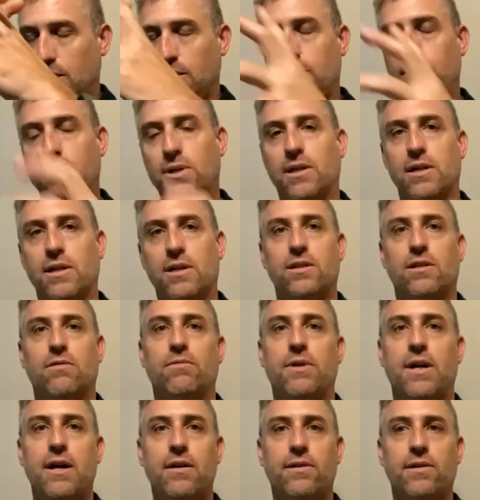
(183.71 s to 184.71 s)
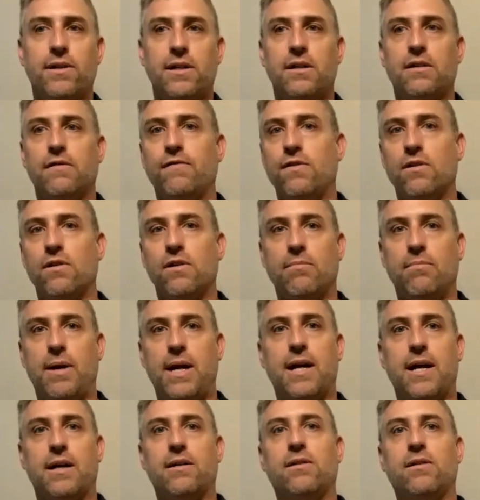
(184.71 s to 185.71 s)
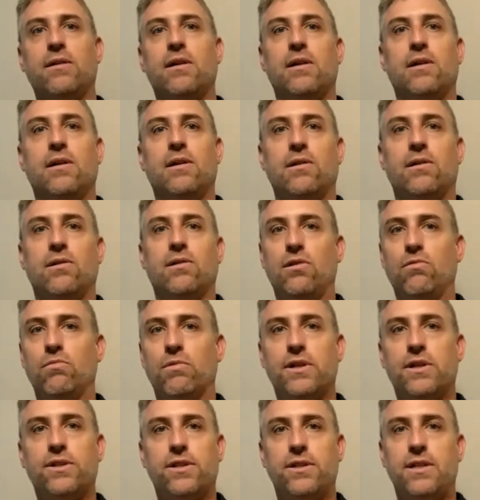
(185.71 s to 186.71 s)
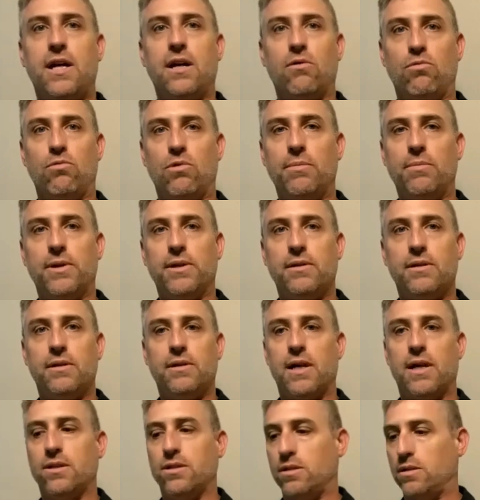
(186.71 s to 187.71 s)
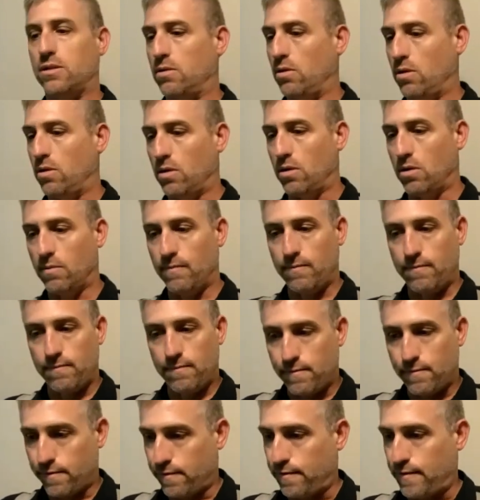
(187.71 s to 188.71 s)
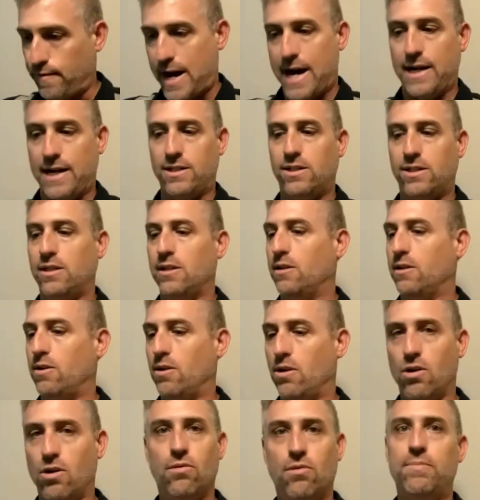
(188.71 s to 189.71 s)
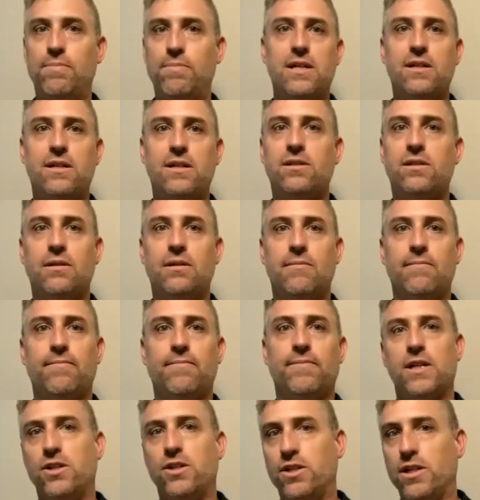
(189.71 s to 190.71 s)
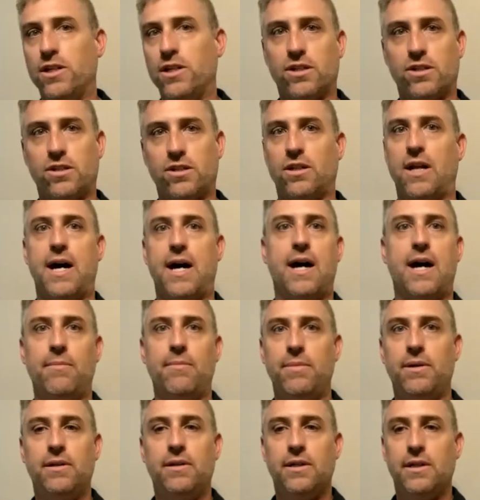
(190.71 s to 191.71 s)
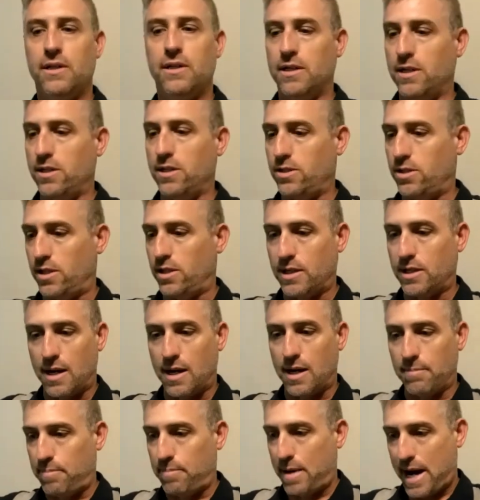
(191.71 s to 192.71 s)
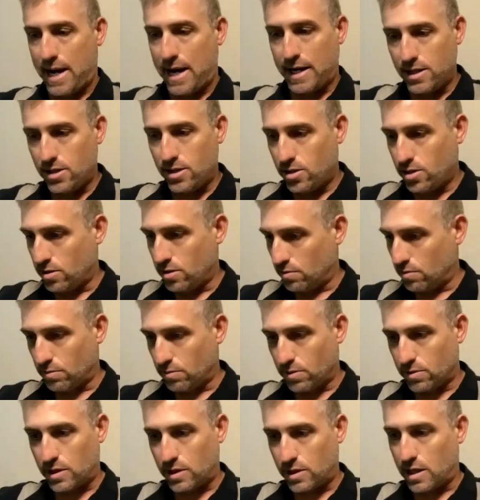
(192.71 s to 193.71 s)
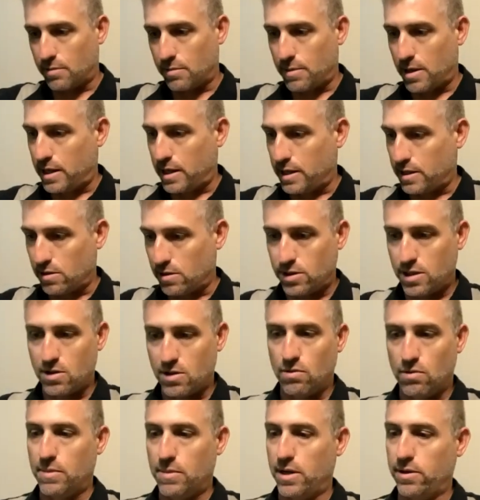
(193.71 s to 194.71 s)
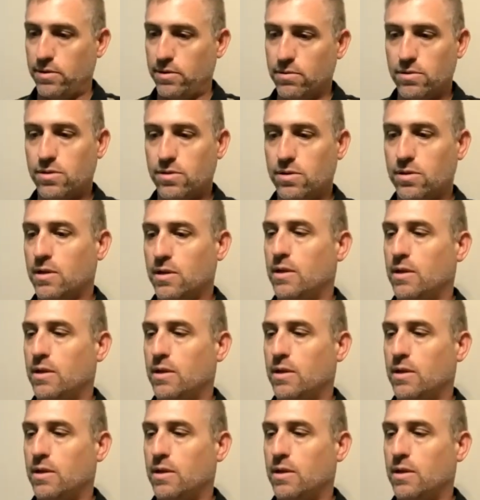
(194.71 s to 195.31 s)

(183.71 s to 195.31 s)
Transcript: Because in reality, if you're a man who wants to date a woman that's fat, obese, she's a slob. She's got baggage. You know, we're talking about like your single mothers.